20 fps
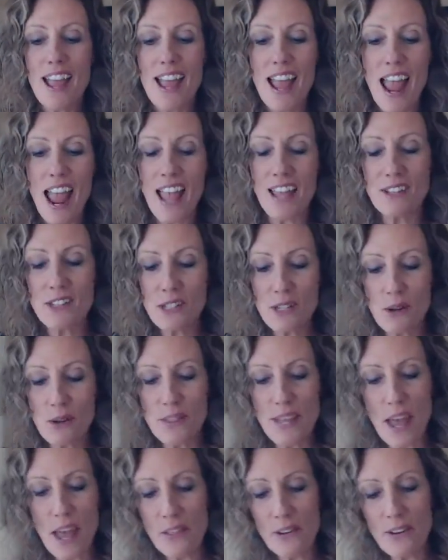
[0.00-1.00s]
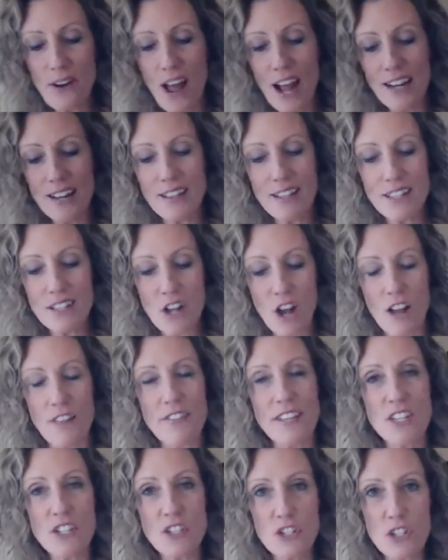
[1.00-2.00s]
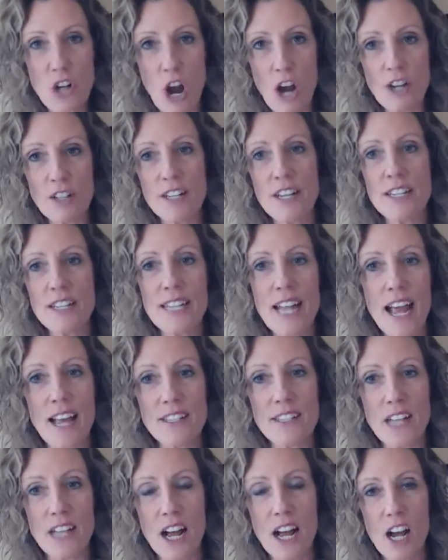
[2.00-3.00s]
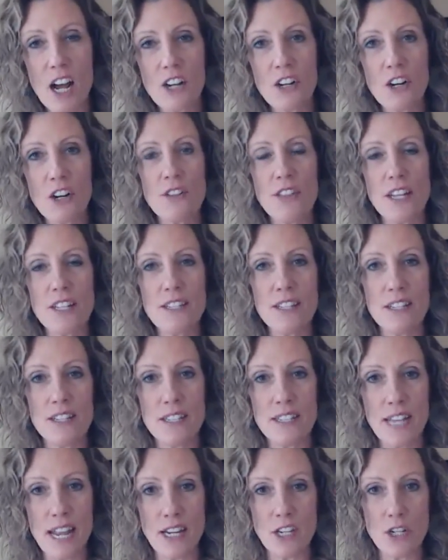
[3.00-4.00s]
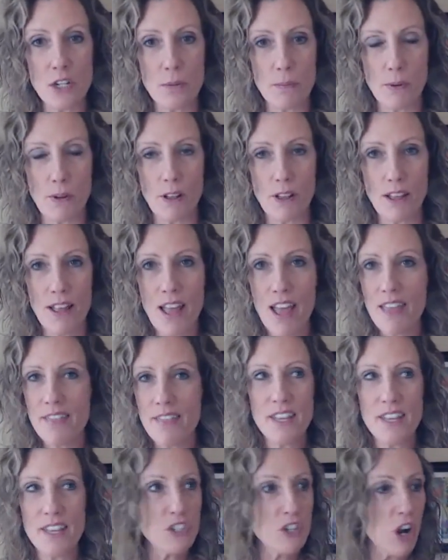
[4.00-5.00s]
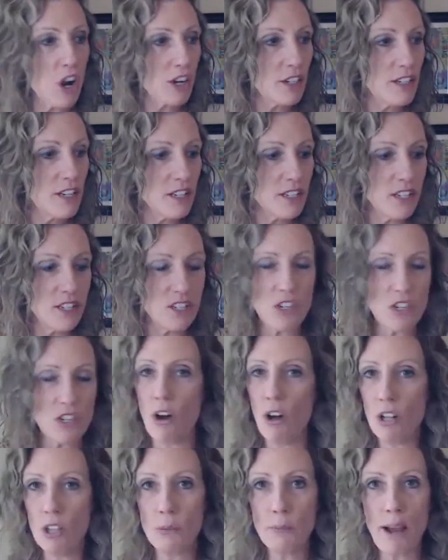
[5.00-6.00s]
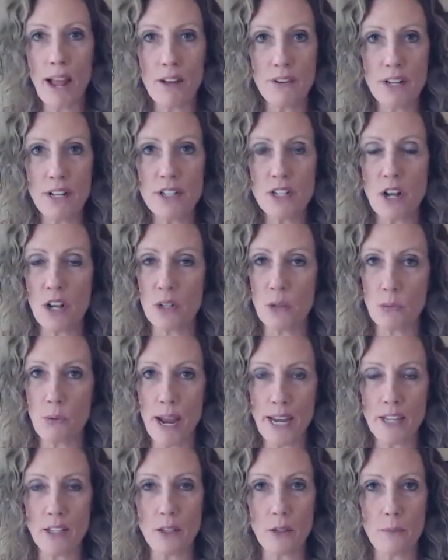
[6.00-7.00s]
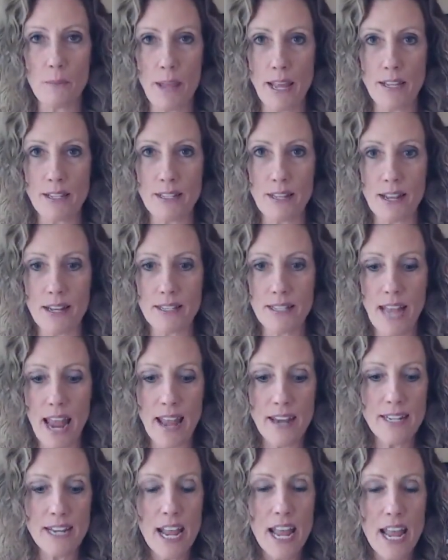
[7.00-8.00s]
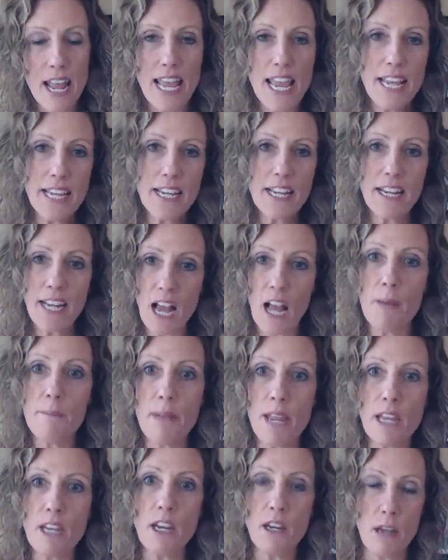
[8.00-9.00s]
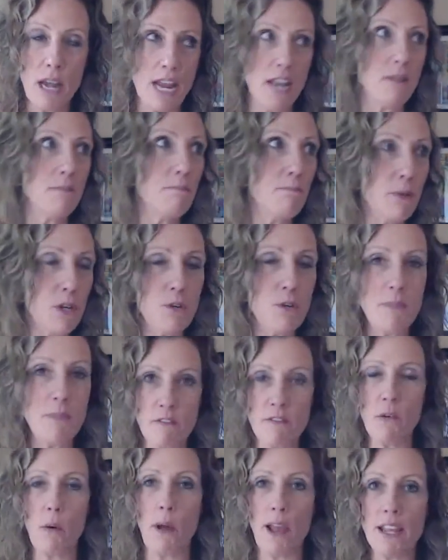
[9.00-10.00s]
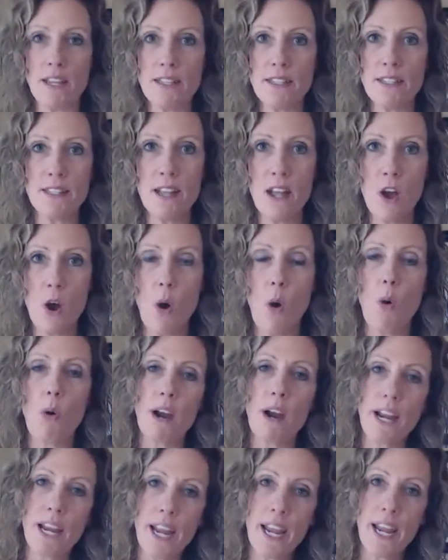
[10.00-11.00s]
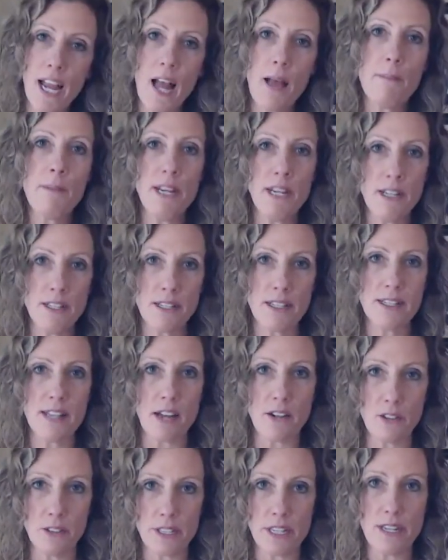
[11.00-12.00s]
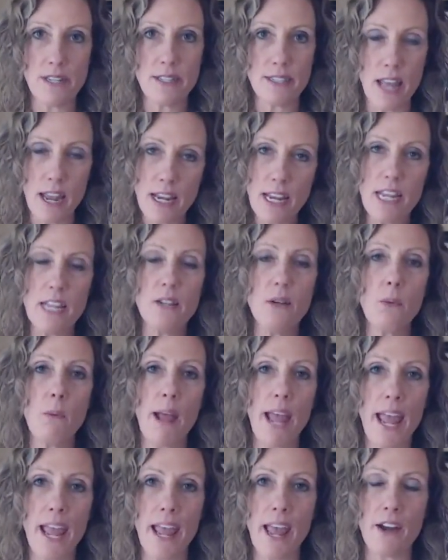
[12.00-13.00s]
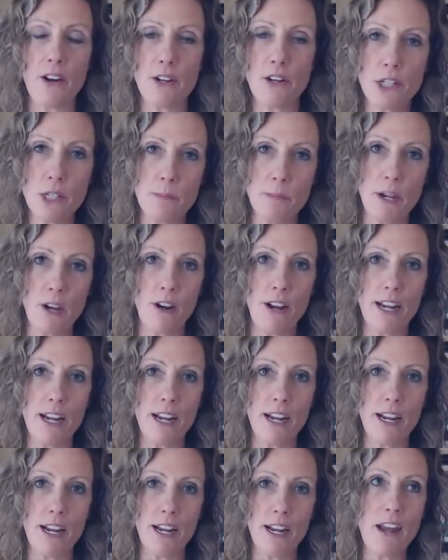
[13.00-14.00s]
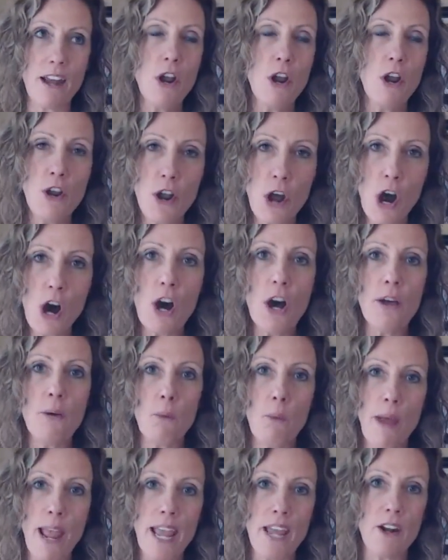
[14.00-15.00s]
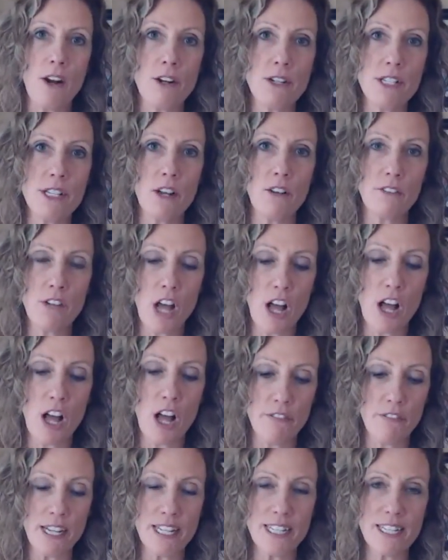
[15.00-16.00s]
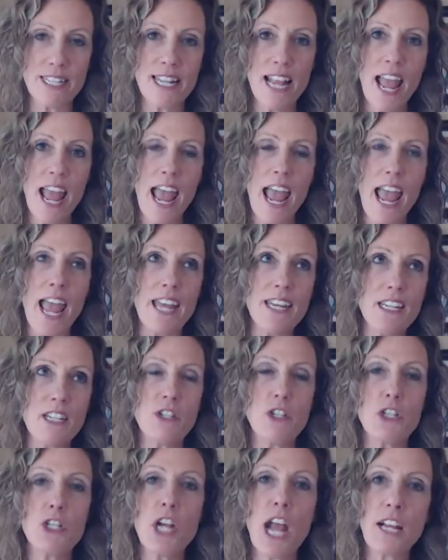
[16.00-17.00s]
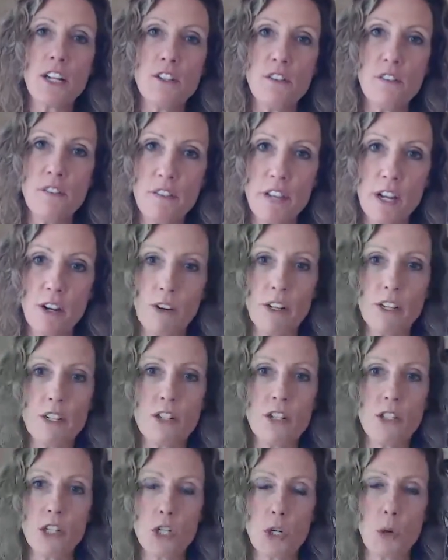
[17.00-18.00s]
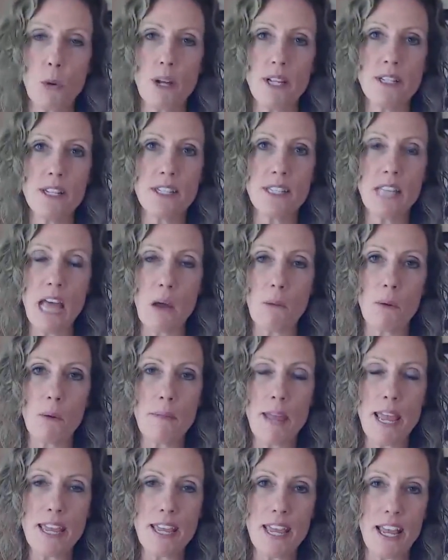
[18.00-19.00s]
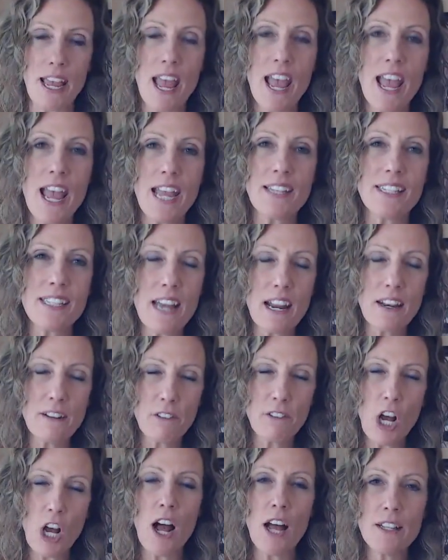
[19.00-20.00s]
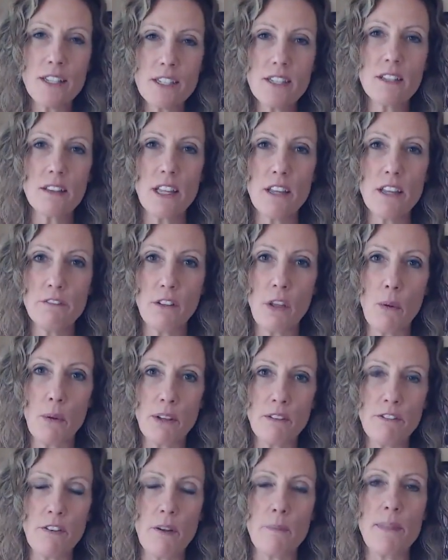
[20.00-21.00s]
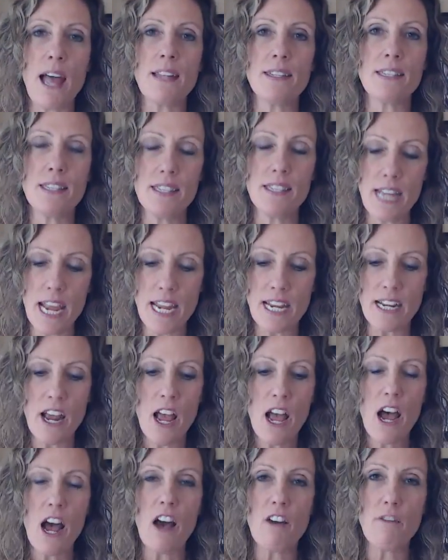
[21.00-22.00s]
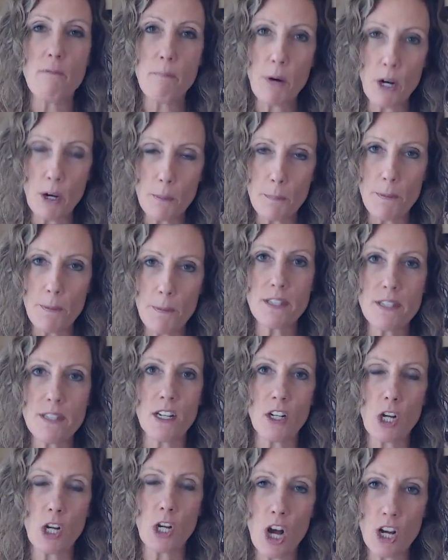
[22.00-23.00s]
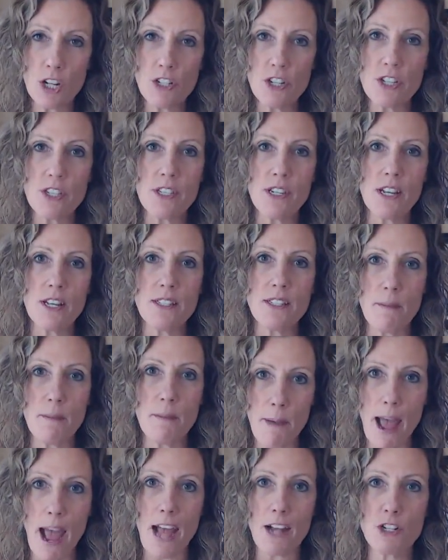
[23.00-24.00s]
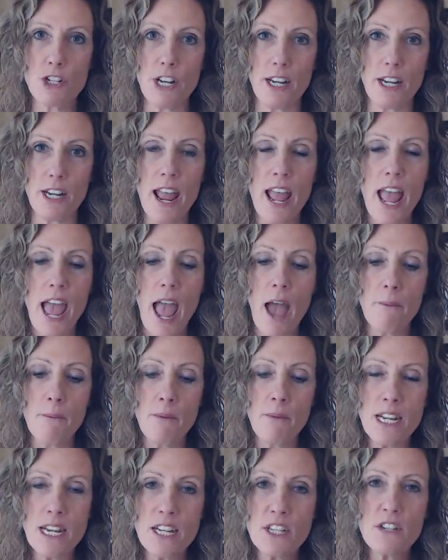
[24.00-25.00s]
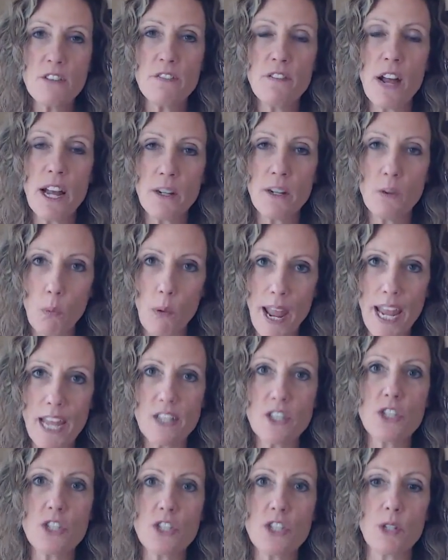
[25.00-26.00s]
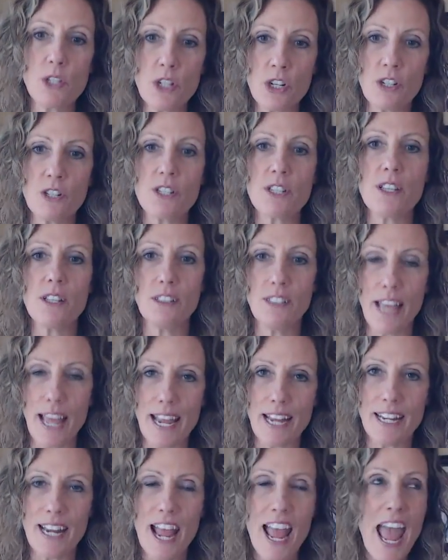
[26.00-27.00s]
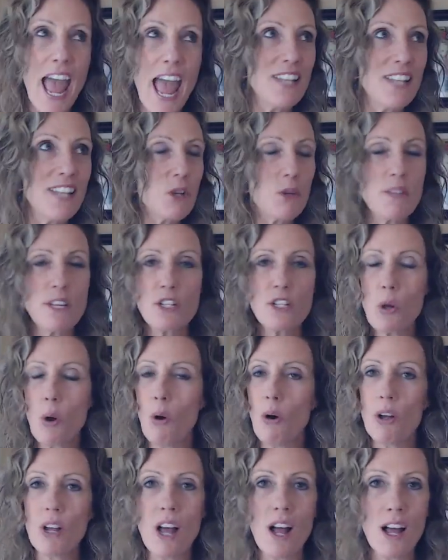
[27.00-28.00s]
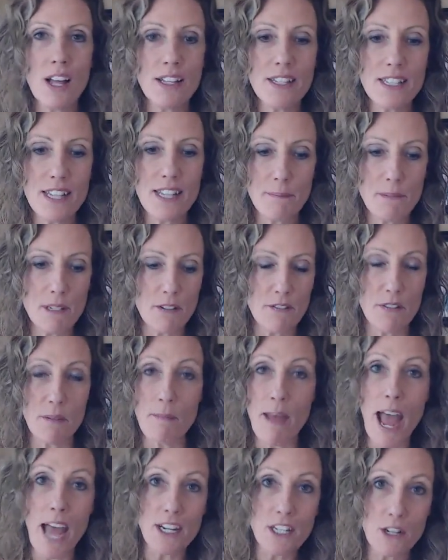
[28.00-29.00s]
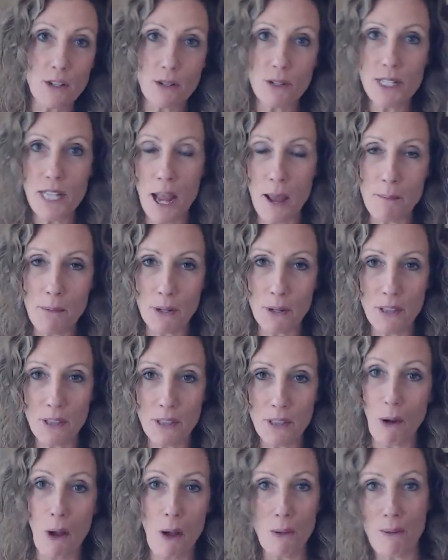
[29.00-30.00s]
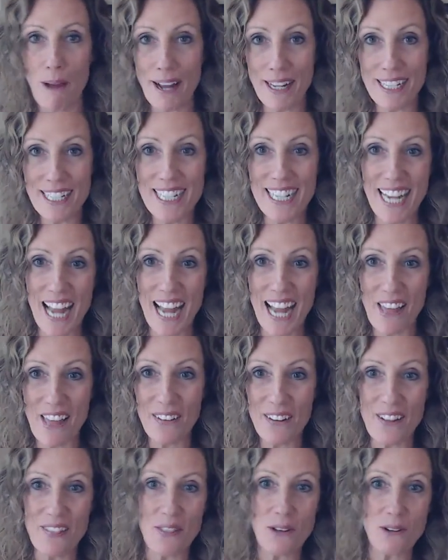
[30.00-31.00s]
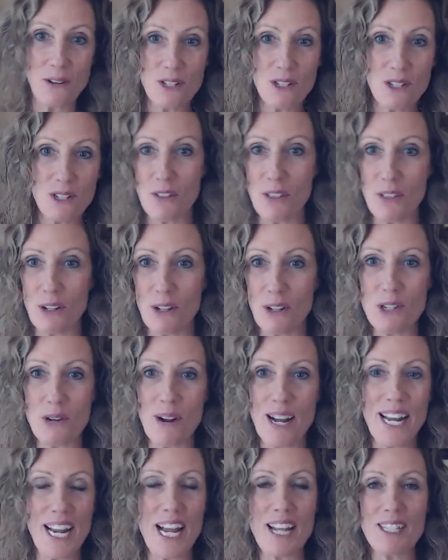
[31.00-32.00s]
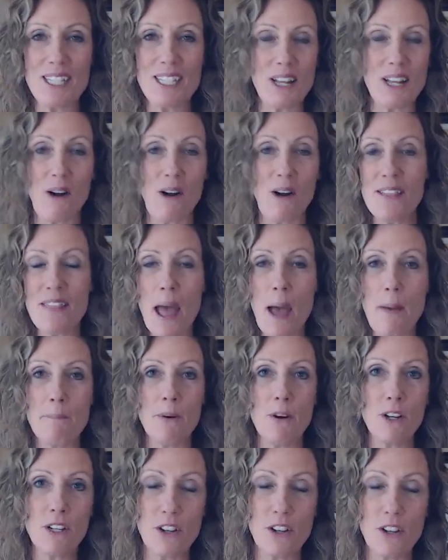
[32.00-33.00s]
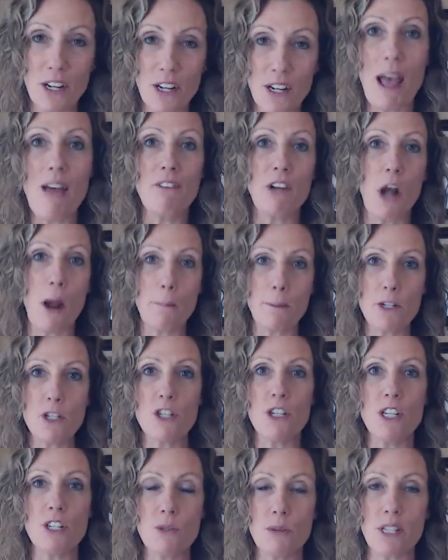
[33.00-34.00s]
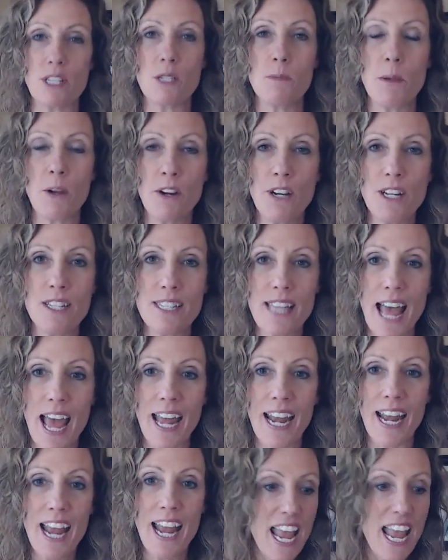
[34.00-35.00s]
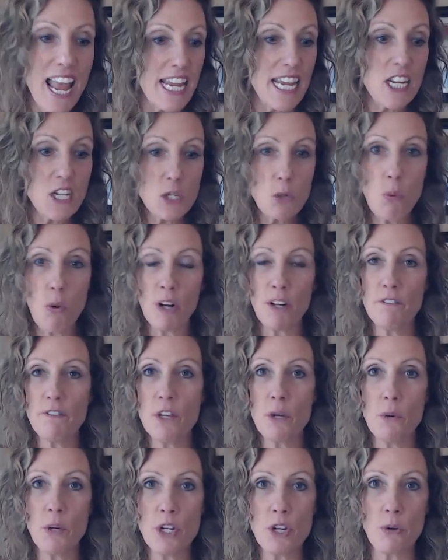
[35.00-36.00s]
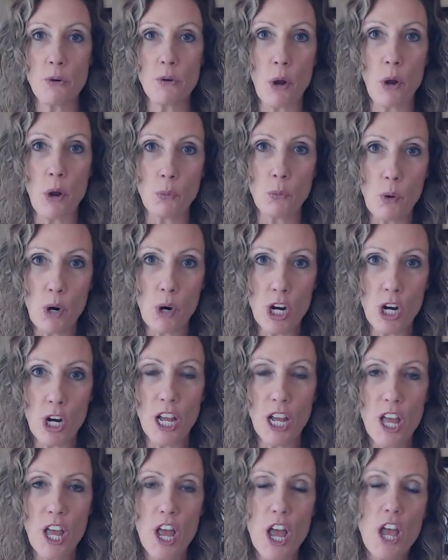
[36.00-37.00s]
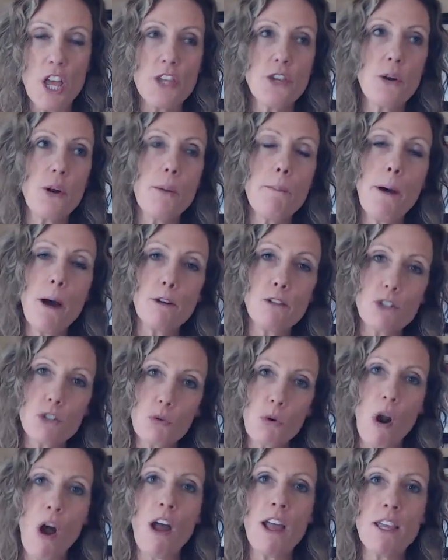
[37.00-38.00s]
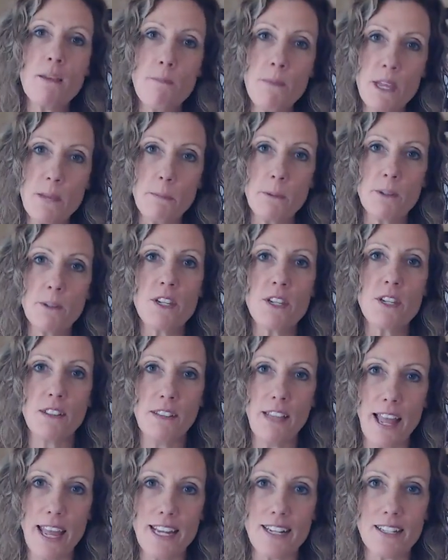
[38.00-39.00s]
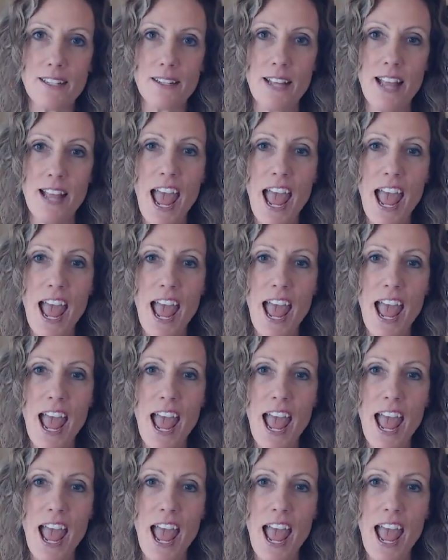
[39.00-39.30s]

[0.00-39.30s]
And so the other line in the song, this darkness has a hunger that's insatiable. This darkness is all around us on a regular basis. And it can come in booming voice, or it can come in subtleties that eat away at our spirit and gnaw away at our self-confidence and inject fear into the choices that we're making, instead of constantly flowing from that state of purpose and consciousness and passion. And we need to find ways to return to the light. And so this whole concept of the Mad Heroes Handbook that we're all writing together, and those of you that are joining us that aren't in that book, you're going to have an opportunity to experience that. Each one of you in your own work, you're about drawing people to the light.